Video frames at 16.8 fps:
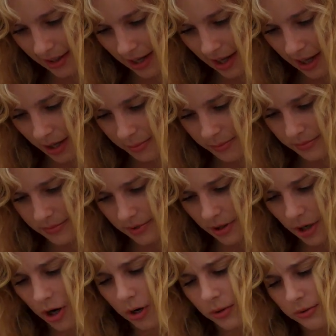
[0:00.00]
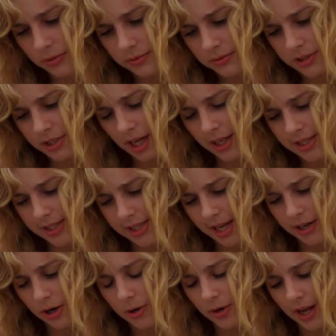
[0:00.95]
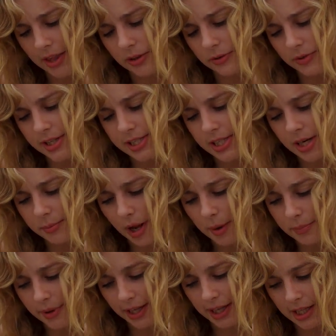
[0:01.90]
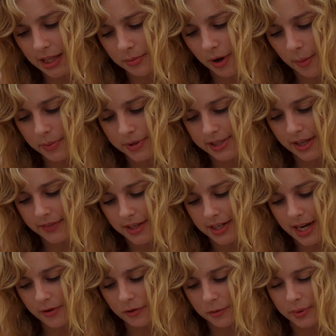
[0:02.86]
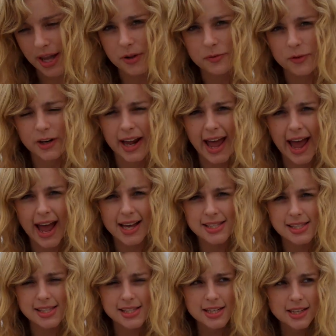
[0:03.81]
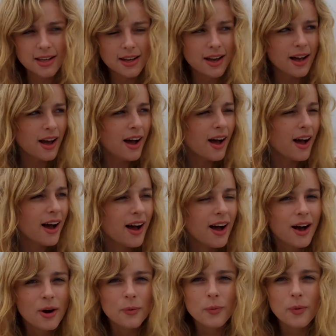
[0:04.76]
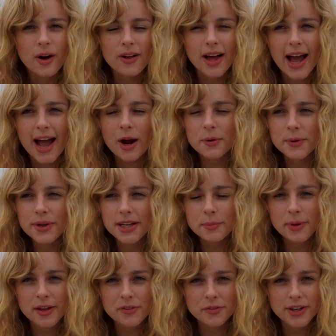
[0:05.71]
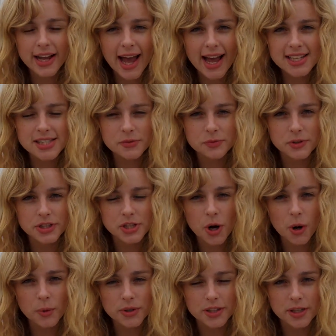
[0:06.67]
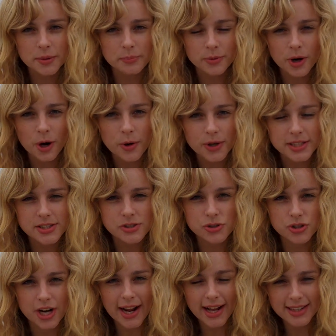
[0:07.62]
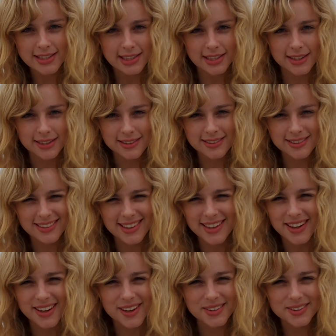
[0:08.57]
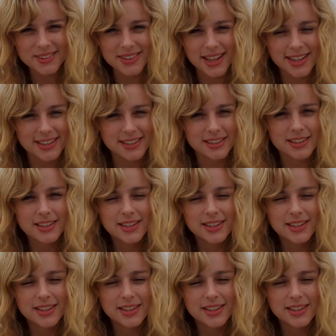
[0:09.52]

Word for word: Um, oh, Doug said, okay, the reason I'm not picking them up is that they never pay for gas. Well, how are we going to pay for gas if we're totally broke and stranded? You know, like,